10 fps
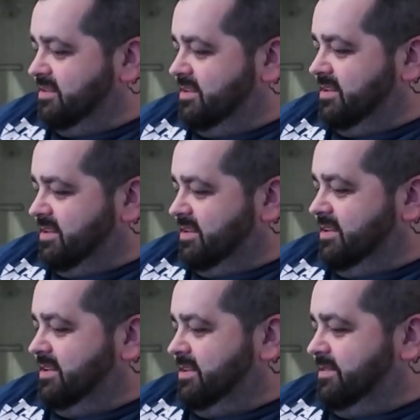
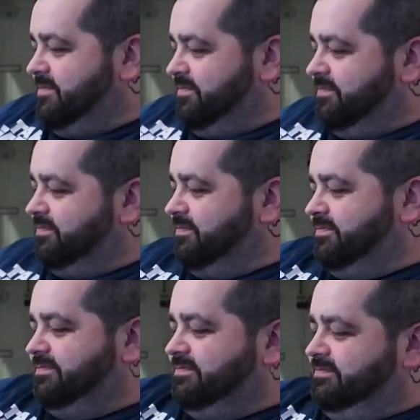
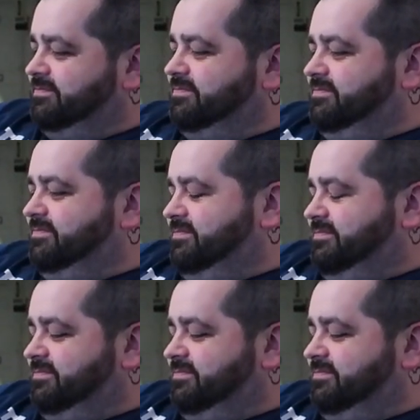Nothing is said.